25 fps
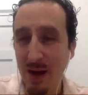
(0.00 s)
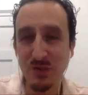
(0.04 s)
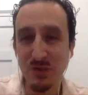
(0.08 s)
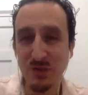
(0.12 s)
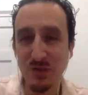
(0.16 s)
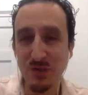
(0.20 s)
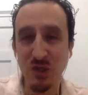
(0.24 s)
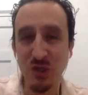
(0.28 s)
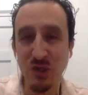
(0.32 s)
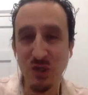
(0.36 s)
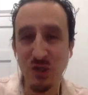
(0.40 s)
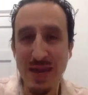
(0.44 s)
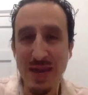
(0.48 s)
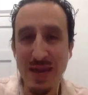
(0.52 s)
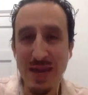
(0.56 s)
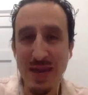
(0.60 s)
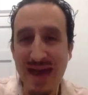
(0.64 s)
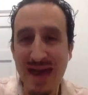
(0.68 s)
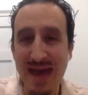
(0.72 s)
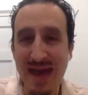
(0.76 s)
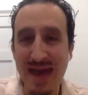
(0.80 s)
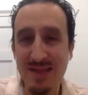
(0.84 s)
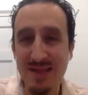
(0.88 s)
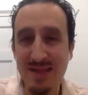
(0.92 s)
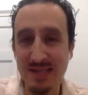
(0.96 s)
we added
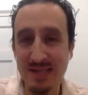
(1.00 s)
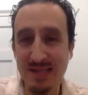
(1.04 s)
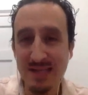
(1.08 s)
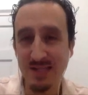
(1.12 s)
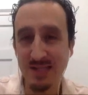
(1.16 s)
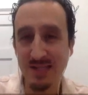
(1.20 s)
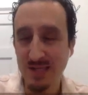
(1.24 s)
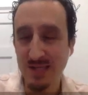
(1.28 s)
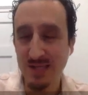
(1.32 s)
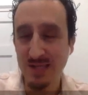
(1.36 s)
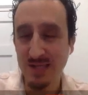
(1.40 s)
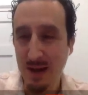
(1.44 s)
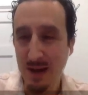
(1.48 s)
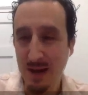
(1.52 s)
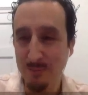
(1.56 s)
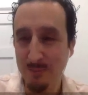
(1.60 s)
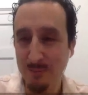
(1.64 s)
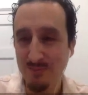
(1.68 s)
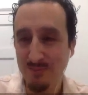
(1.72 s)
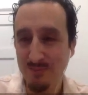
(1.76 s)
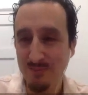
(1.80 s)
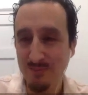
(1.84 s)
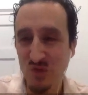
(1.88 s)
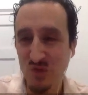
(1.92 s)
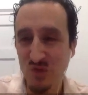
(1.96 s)
that to the top.
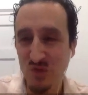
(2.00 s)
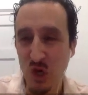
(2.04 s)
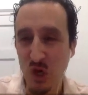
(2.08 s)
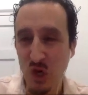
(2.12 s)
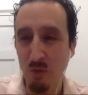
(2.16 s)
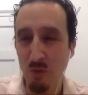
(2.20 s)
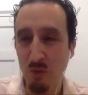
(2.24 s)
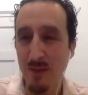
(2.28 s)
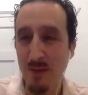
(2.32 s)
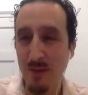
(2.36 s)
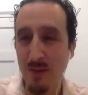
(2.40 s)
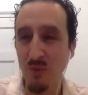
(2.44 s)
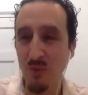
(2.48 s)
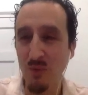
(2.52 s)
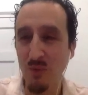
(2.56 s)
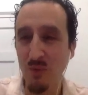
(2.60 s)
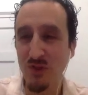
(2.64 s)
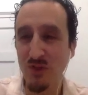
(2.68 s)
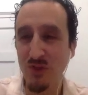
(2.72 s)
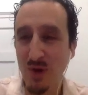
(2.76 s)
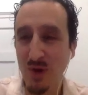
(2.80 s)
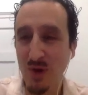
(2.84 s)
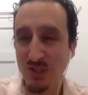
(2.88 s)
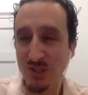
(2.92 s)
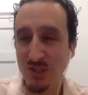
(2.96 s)
So you remember what the
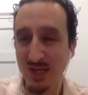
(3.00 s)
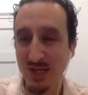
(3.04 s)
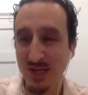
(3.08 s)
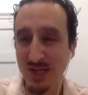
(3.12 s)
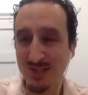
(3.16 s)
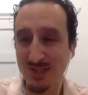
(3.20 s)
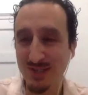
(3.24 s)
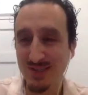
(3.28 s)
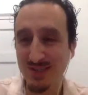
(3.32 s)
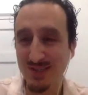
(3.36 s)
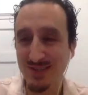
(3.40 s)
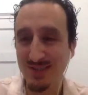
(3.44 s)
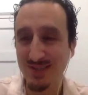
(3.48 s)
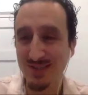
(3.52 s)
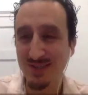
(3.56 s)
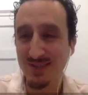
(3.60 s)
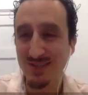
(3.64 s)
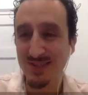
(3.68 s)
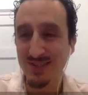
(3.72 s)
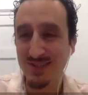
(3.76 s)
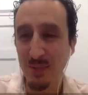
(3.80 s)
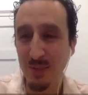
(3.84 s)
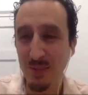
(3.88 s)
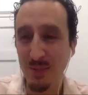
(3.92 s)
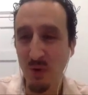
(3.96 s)
question is.
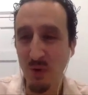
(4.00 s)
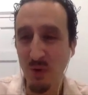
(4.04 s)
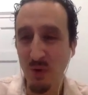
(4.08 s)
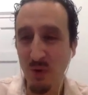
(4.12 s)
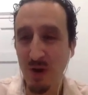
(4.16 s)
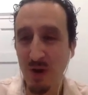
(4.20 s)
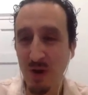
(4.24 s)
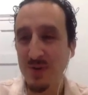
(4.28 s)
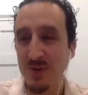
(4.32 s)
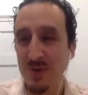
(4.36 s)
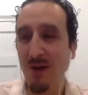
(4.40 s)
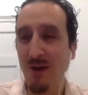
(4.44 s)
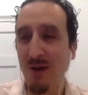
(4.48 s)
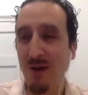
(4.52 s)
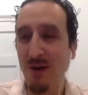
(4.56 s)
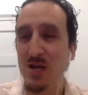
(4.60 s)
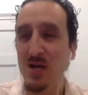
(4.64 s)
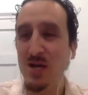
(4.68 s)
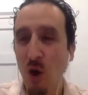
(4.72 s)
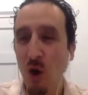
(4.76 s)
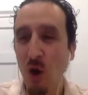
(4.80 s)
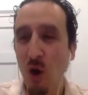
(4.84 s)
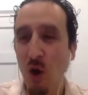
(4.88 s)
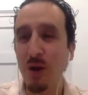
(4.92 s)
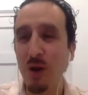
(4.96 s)
Simple, right? But now I know
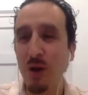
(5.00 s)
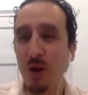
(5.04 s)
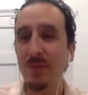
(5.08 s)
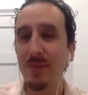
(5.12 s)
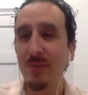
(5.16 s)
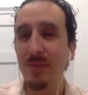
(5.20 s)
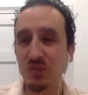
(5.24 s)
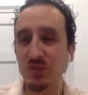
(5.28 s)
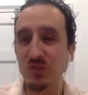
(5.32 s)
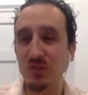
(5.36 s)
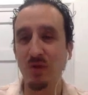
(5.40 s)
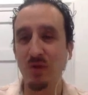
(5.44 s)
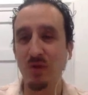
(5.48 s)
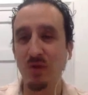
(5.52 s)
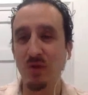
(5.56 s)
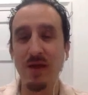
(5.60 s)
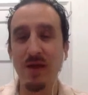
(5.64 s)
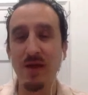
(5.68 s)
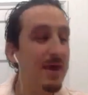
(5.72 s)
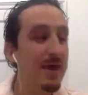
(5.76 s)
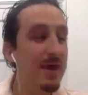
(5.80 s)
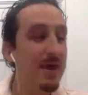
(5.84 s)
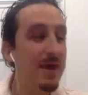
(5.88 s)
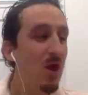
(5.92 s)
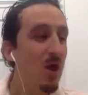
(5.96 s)
what I'm answering.
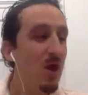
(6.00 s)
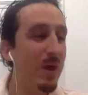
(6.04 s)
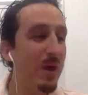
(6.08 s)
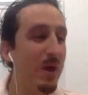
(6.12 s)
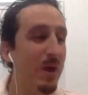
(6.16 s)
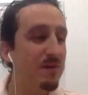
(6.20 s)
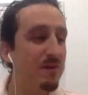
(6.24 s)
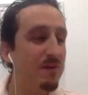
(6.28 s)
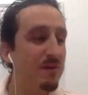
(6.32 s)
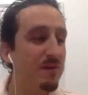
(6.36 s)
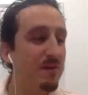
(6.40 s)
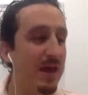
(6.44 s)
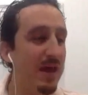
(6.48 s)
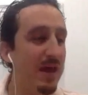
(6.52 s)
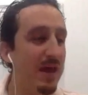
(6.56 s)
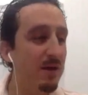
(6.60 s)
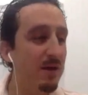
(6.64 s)
We have a